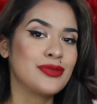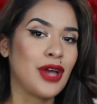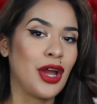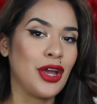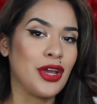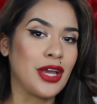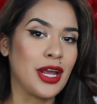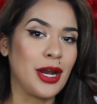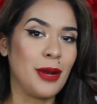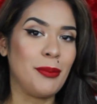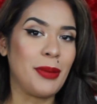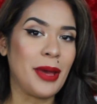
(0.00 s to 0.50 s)
Are
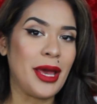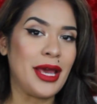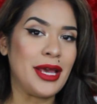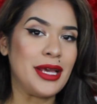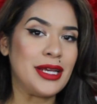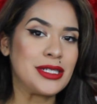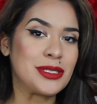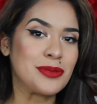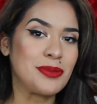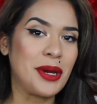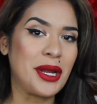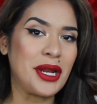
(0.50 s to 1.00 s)
you going to bet
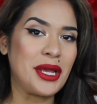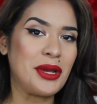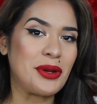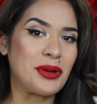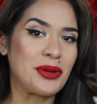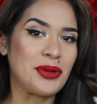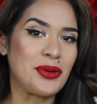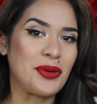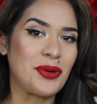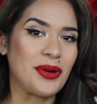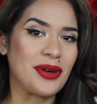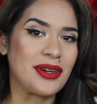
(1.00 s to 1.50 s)
his money
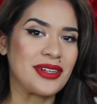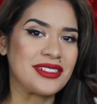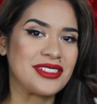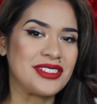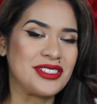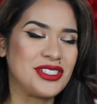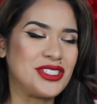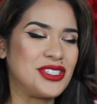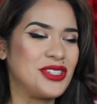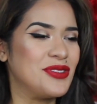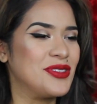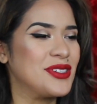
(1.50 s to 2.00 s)
or
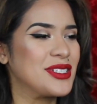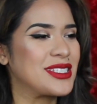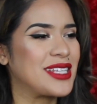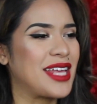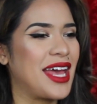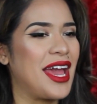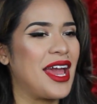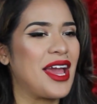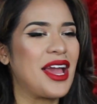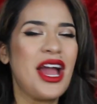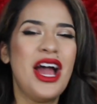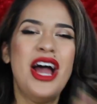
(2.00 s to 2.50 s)
yours? She was
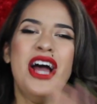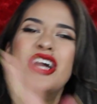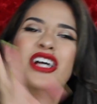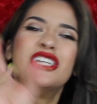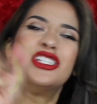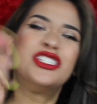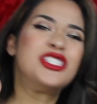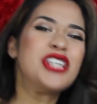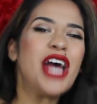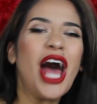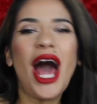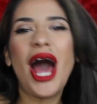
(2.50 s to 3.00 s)
like,
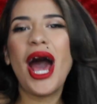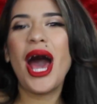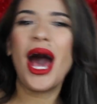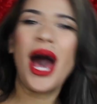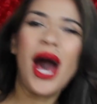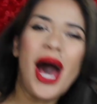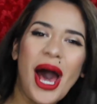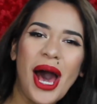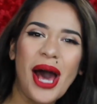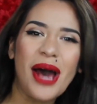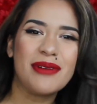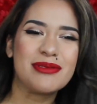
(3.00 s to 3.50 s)
shut
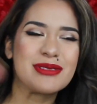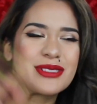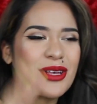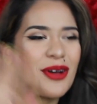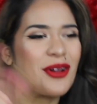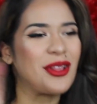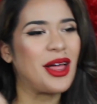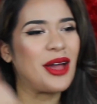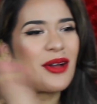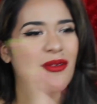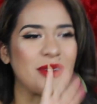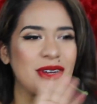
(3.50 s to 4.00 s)
up!
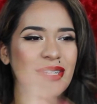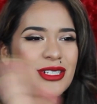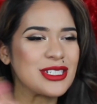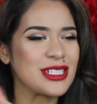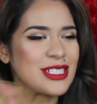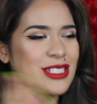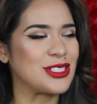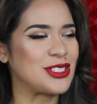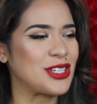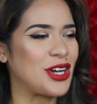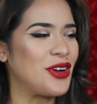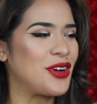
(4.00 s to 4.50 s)
So, like, we're
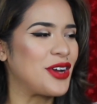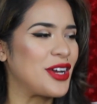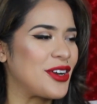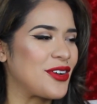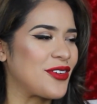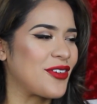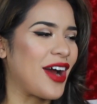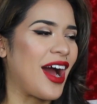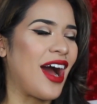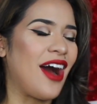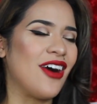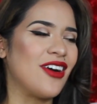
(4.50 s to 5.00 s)
just joking
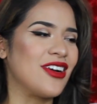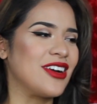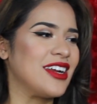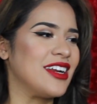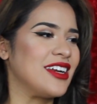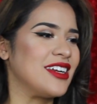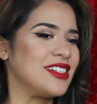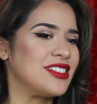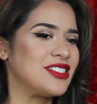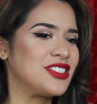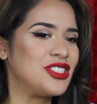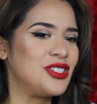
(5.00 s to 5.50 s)
around,
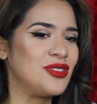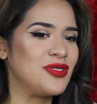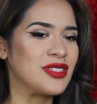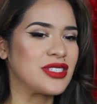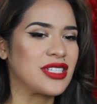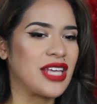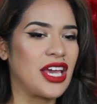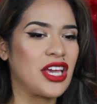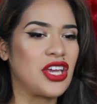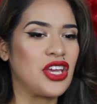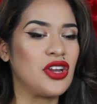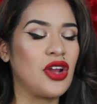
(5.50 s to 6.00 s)
and she
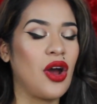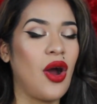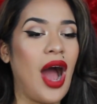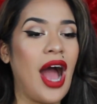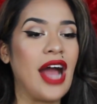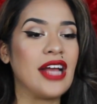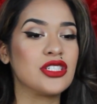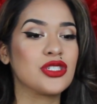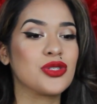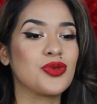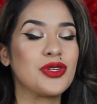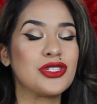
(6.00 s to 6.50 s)
was like, you know,
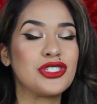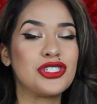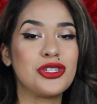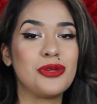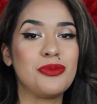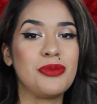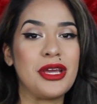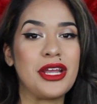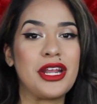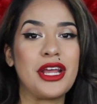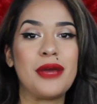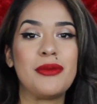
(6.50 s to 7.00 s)
I just want you
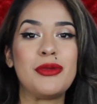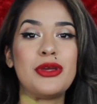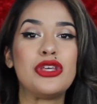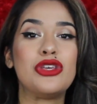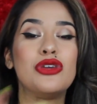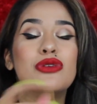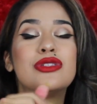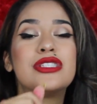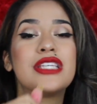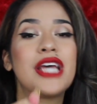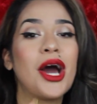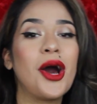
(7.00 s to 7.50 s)
to meet him, and
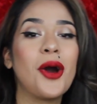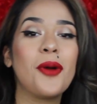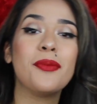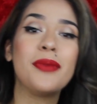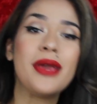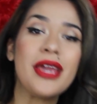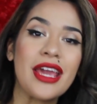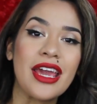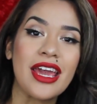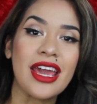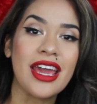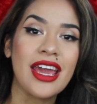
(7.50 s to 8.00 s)
you tell
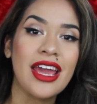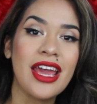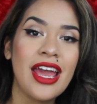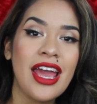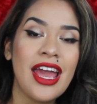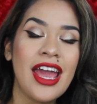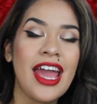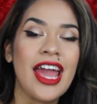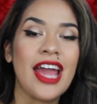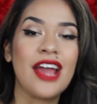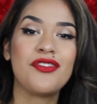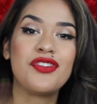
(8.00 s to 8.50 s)

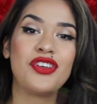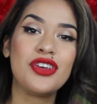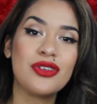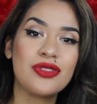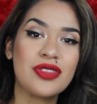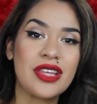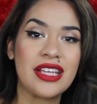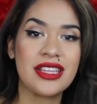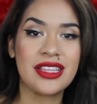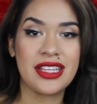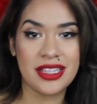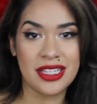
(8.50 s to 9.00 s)
me if
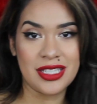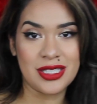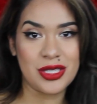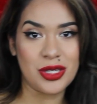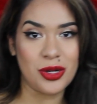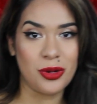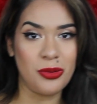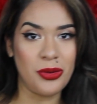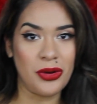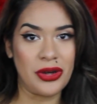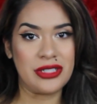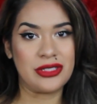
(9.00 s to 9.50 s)
you think that this
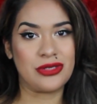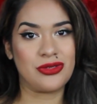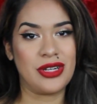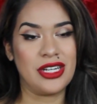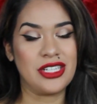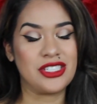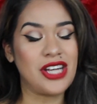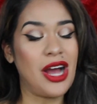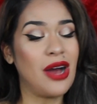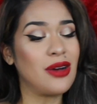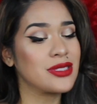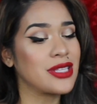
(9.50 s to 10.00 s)
little boy's
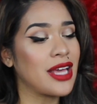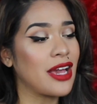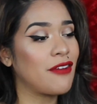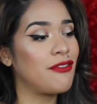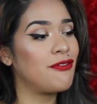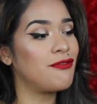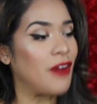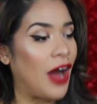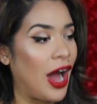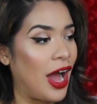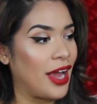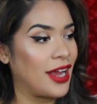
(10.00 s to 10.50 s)
rich. I was
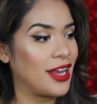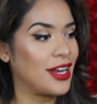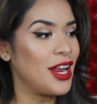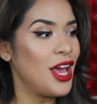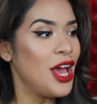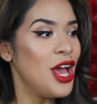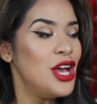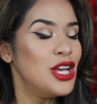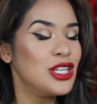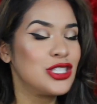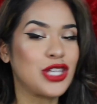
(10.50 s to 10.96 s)
like, fine.